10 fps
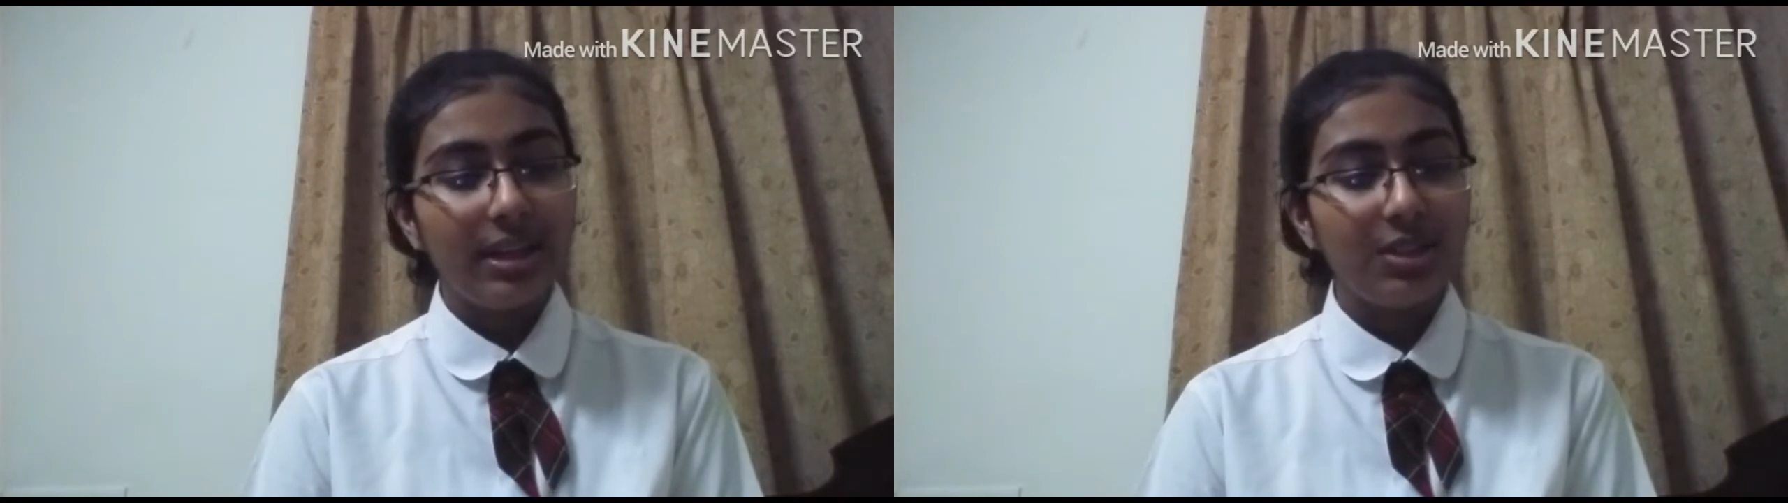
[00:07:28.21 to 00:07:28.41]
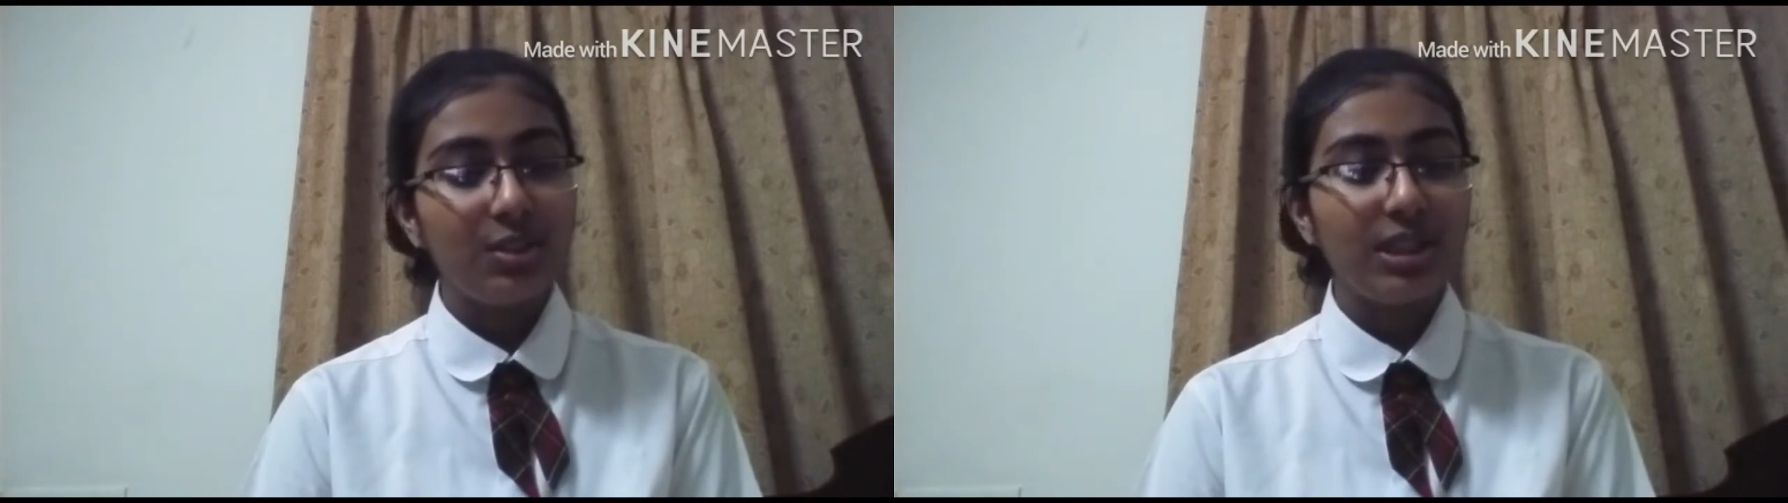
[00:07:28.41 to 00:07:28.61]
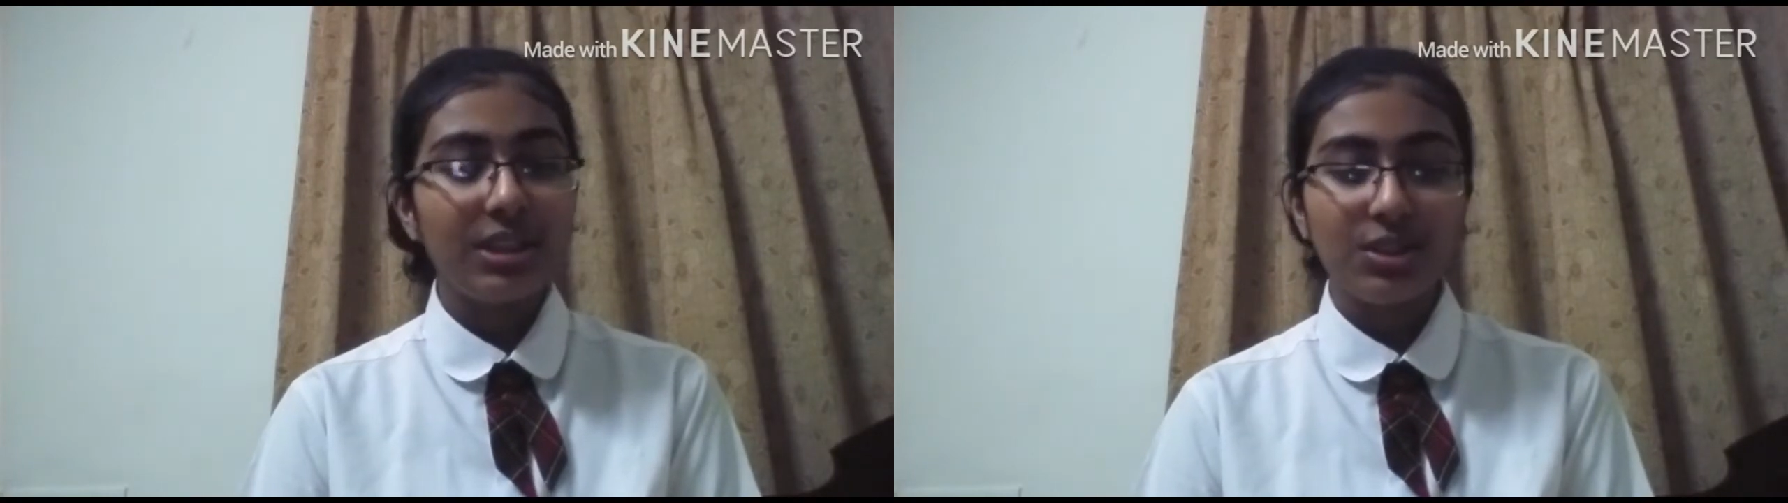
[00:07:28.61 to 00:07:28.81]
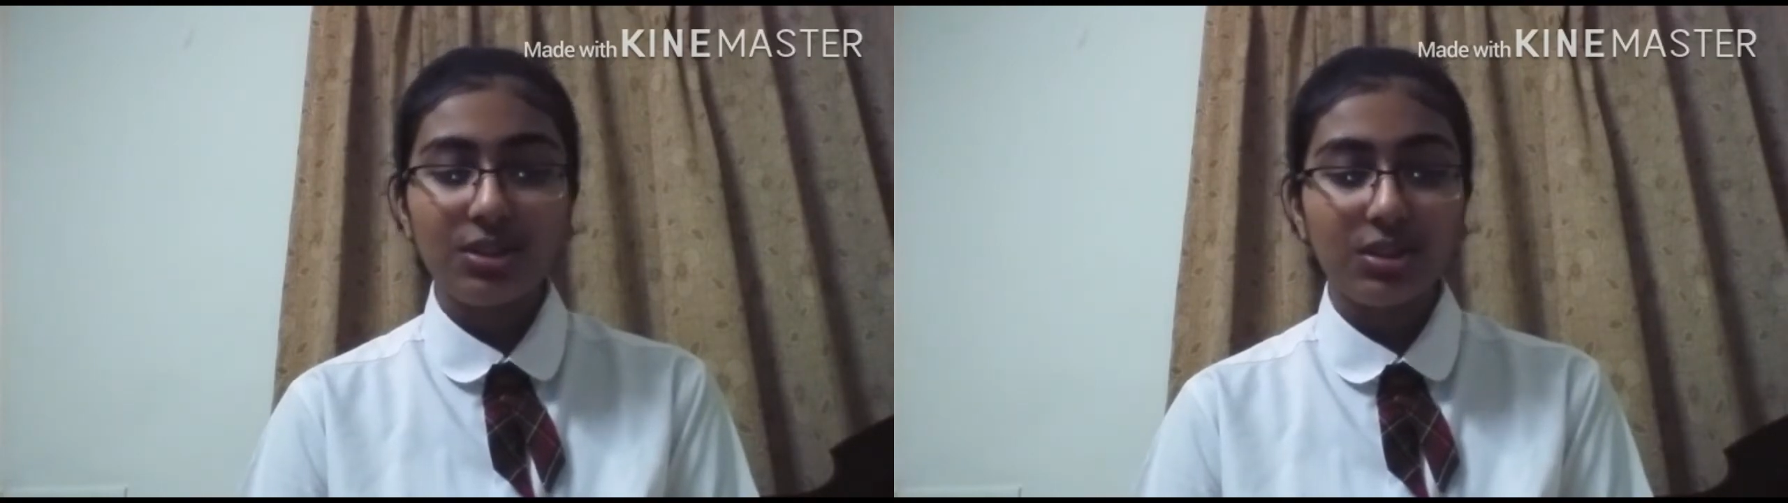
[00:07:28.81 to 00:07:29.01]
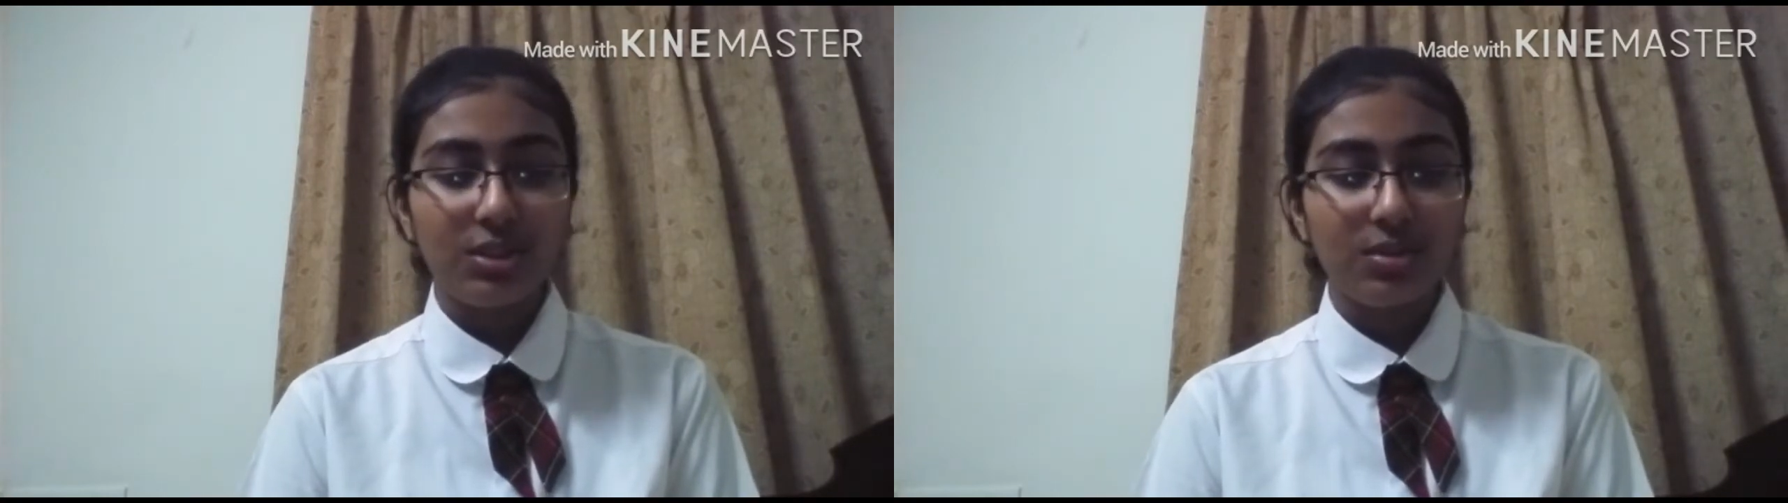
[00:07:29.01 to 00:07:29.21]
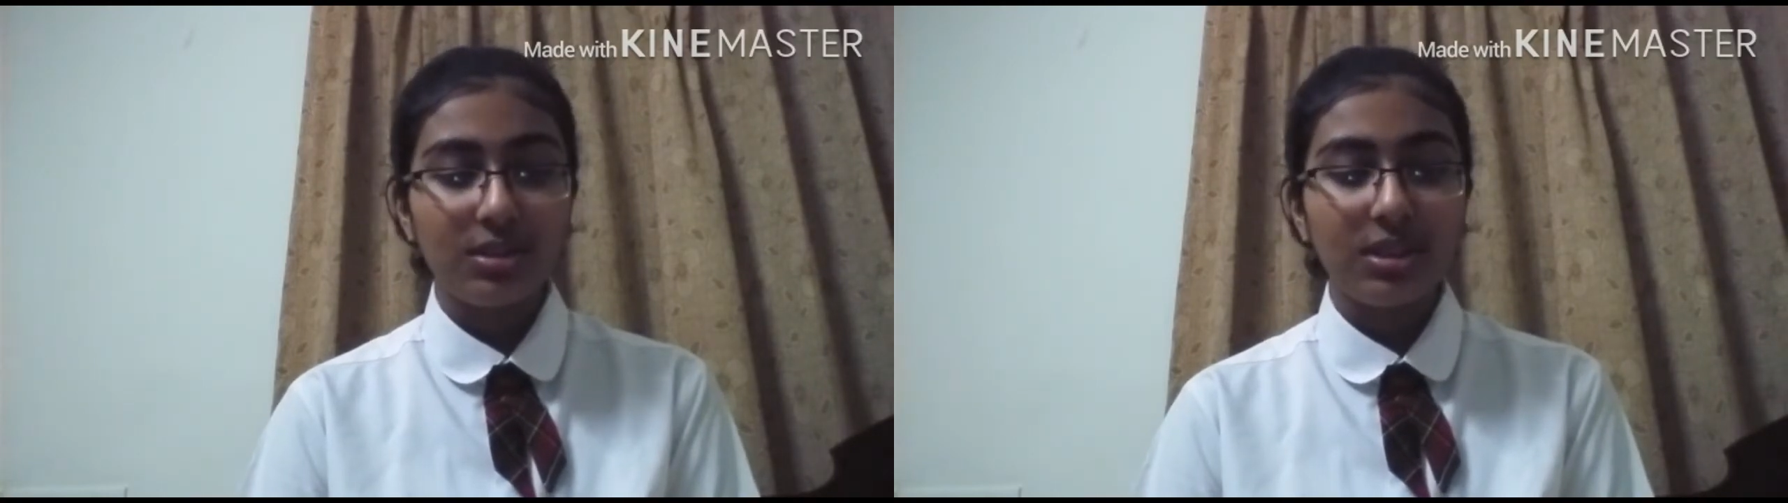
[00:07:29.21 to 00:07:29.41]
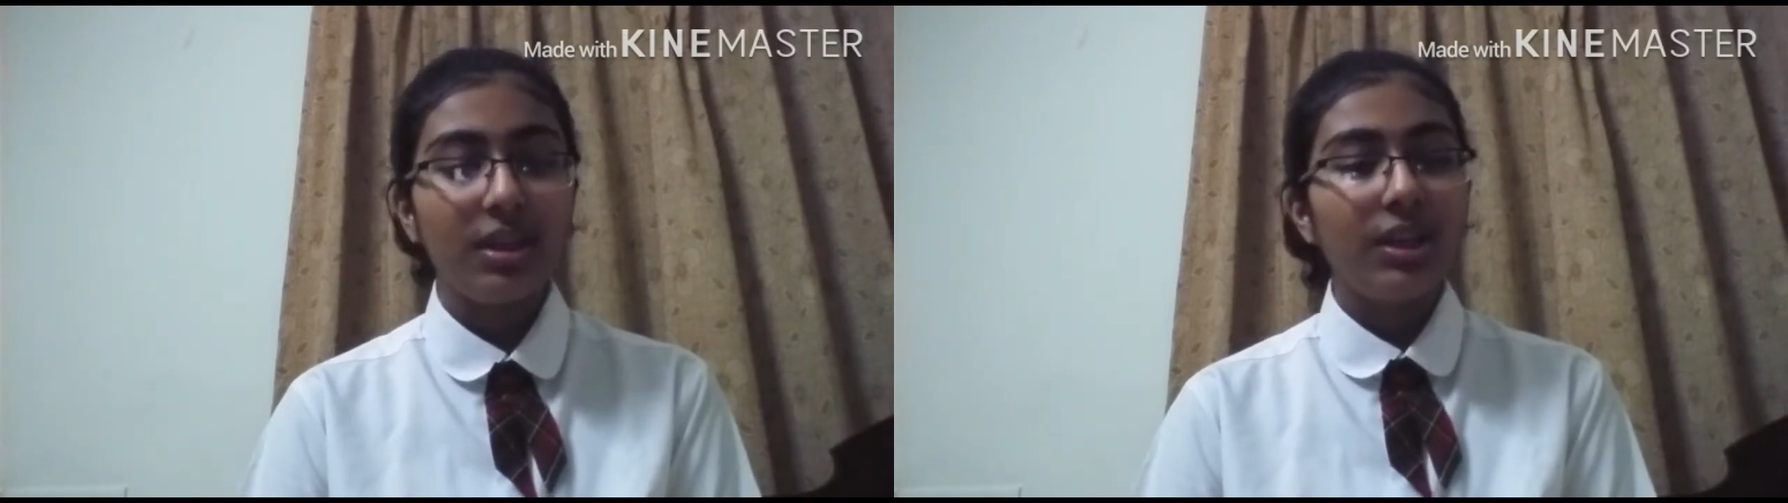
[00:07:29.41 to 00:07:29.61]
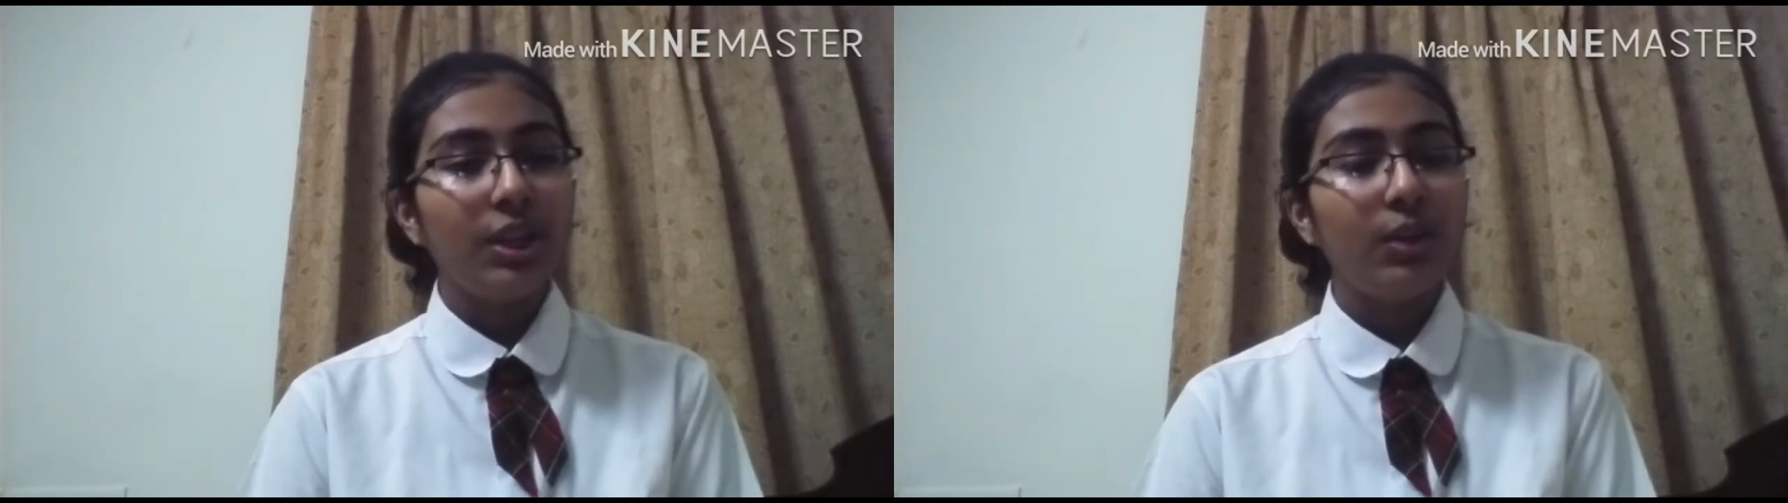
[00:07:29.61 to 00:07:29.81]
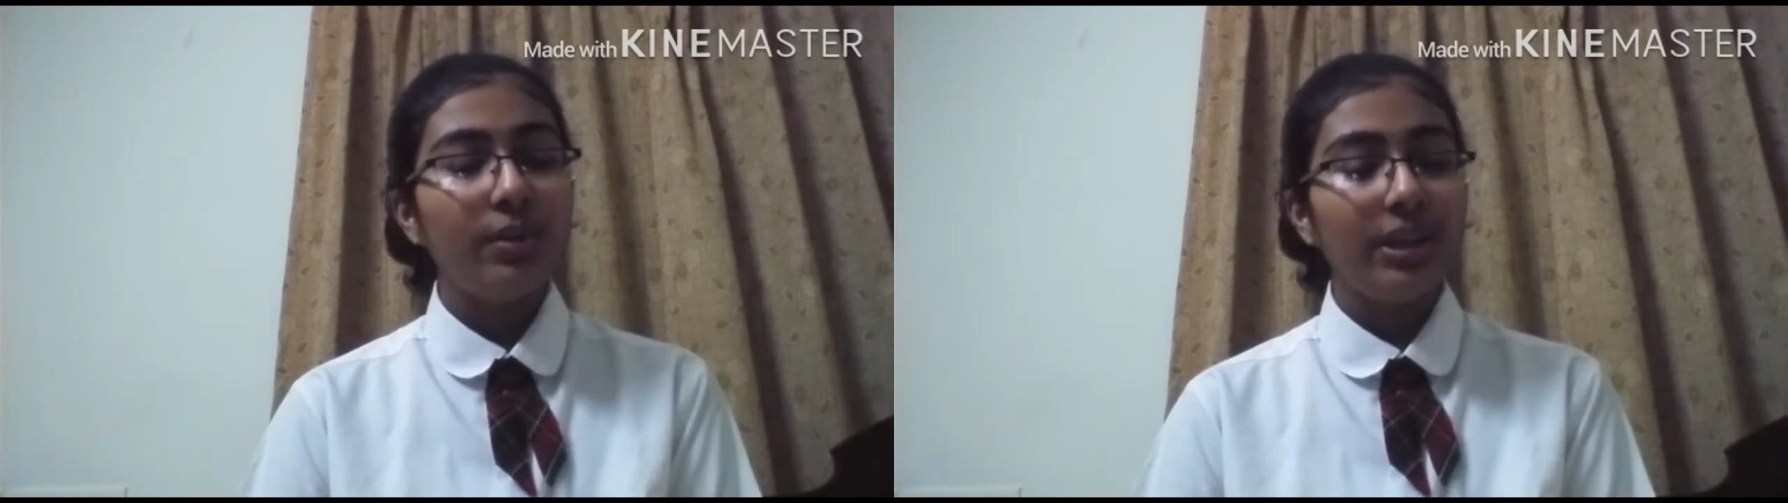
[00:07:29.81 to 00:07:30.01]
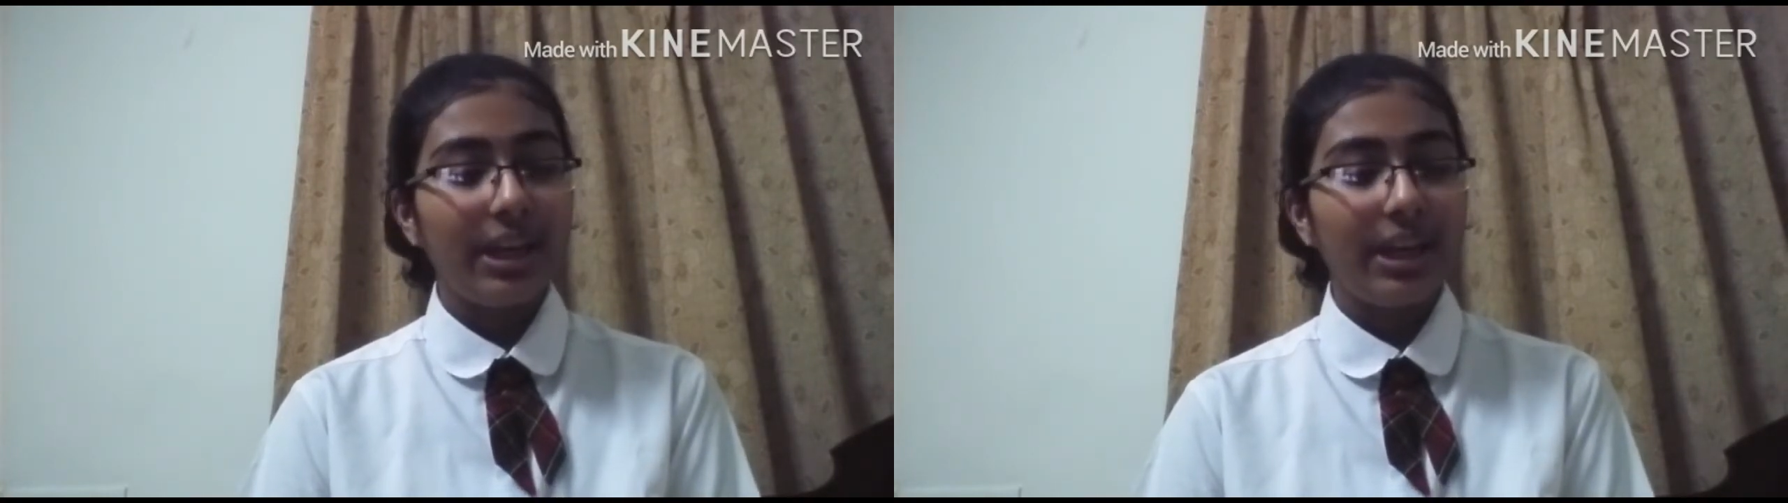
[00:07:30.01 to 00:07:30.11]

International news. UN